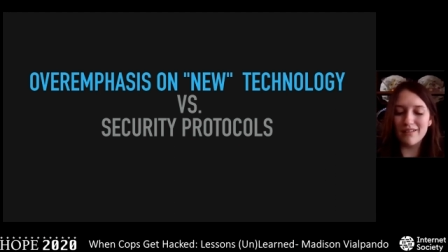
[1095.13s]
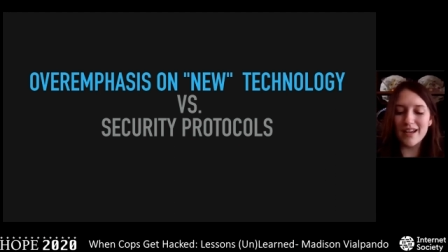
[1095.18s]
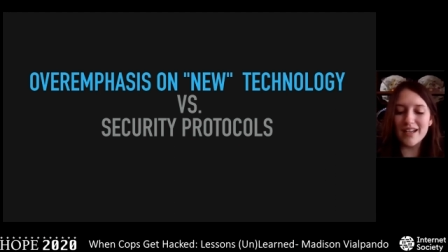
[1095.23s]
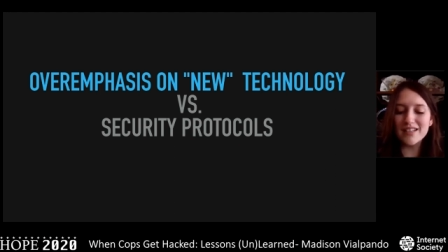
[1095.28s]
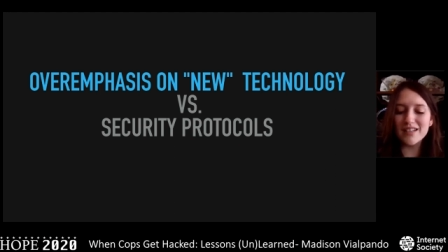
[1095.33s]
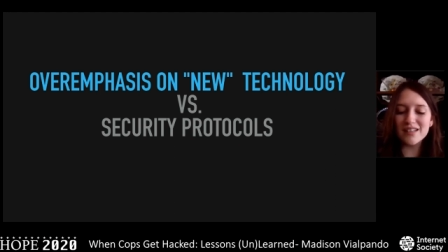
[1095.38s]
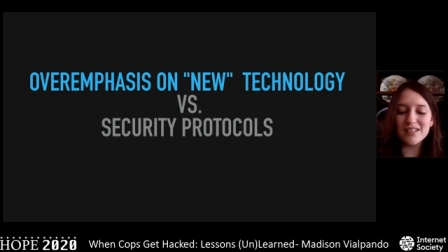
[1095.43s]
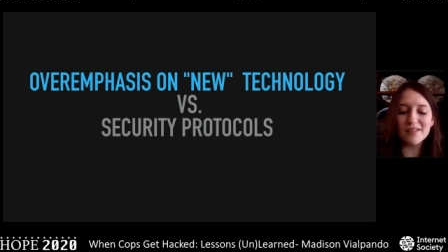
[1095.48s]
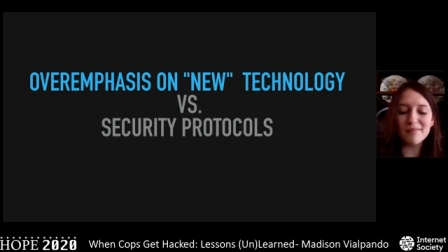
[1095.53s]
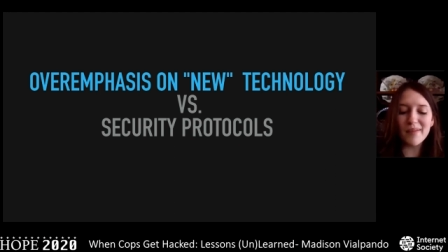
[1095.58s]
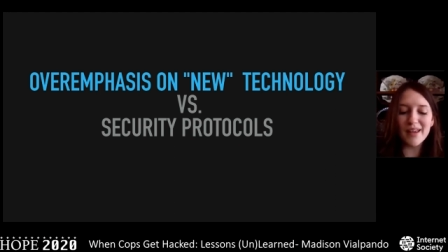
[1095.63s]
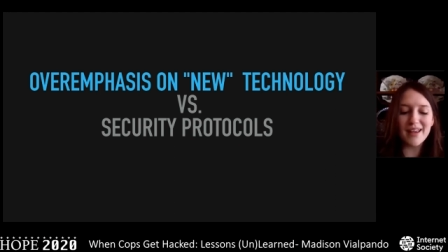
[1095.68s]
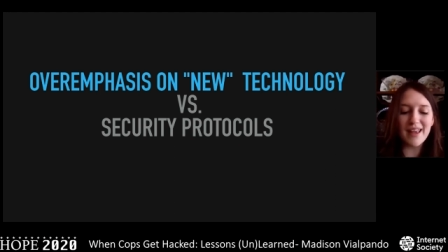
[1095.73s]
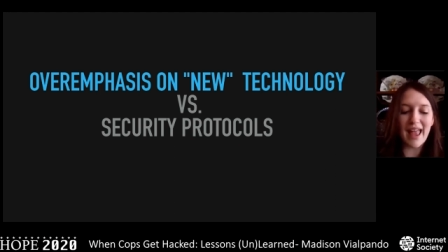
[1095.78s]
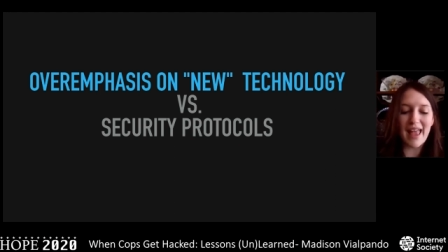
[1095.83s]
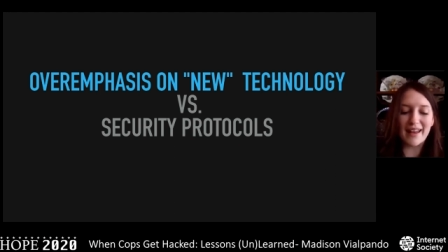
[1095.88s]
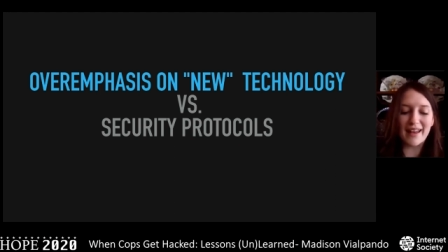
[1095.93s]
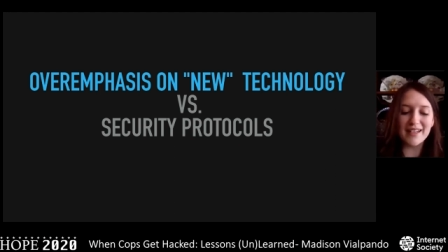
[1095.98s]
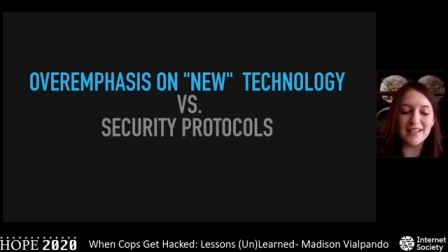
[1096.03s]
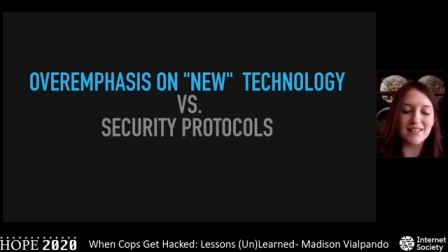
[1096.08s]
It doesn't make
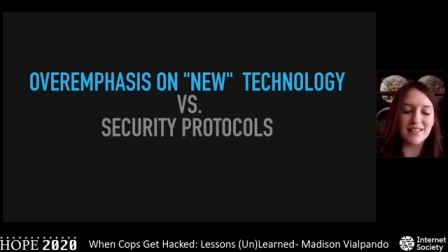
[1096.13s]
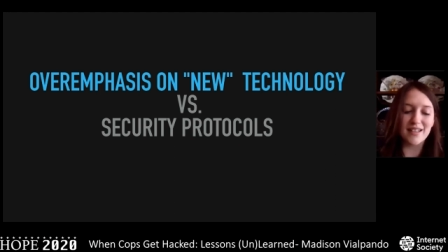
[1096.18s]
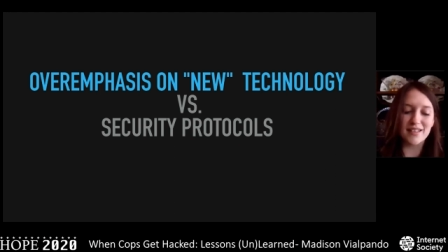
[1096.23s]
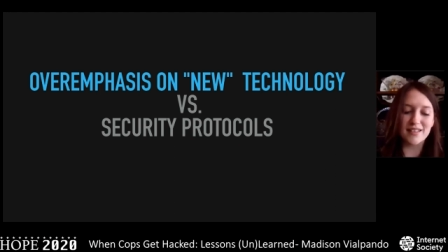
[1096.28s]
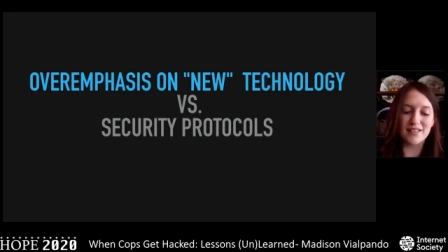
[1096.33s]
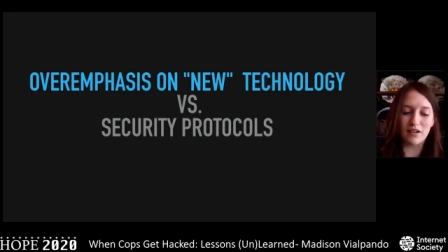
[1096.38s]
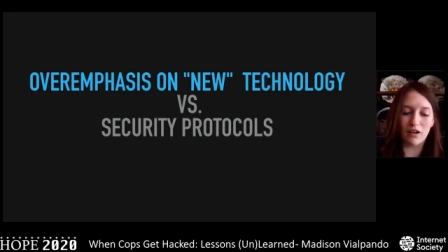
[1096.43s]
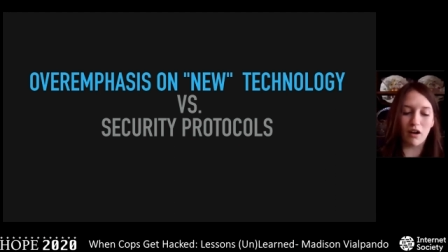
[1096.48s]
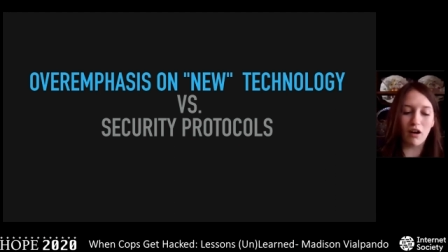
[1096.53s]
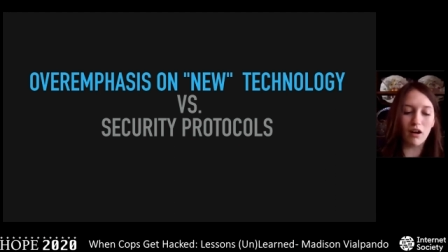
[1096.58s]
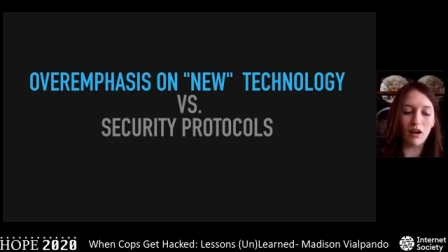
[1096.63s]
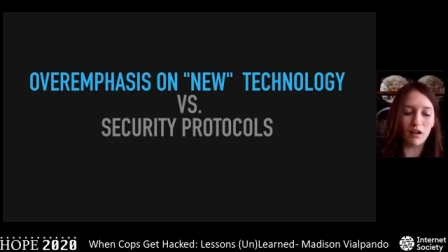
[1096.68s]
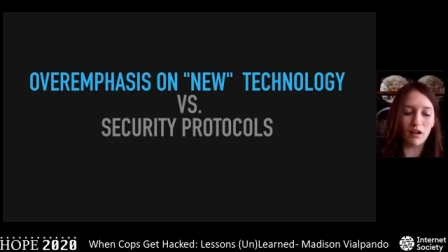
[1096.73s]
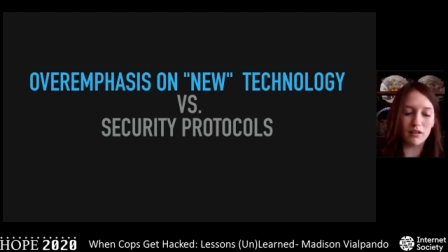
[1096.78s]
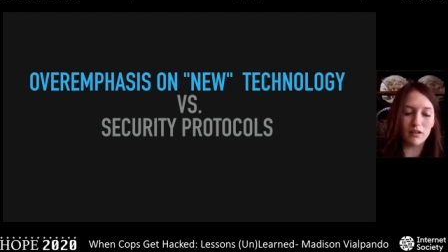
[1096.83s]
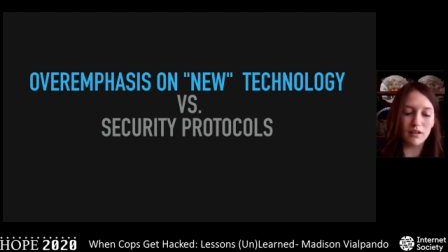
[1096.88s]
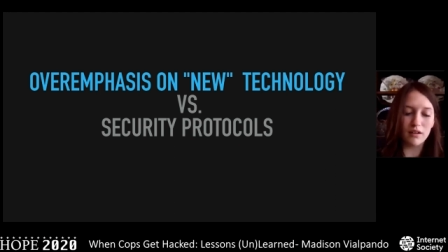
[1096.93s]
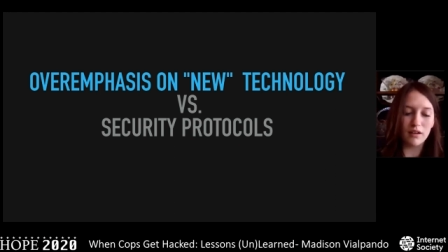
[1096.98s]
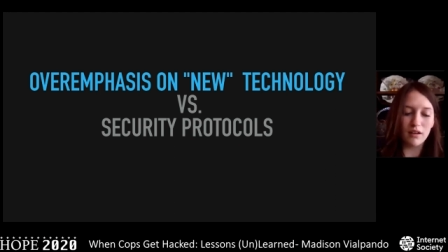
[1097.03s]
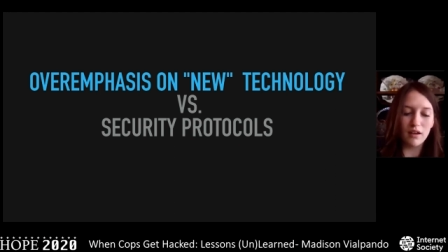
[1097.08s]
any sense at
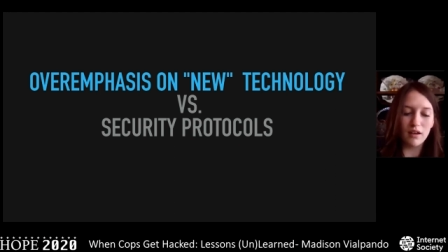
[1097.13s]
all.